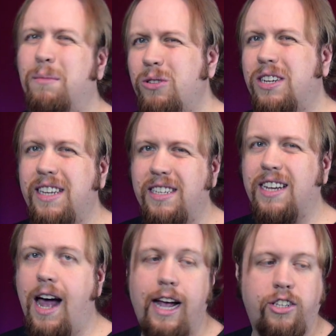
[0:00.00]
most of these
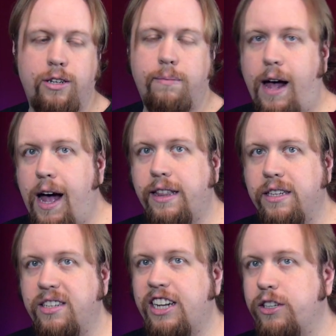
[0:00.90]
guys are behind
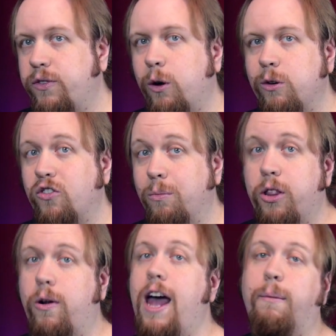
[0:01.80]
the scenes folks from
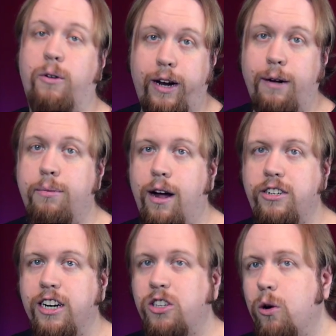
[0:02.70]
other Adam Green
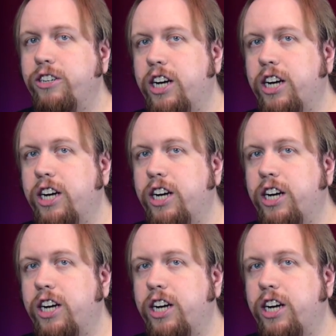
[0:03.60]
projects or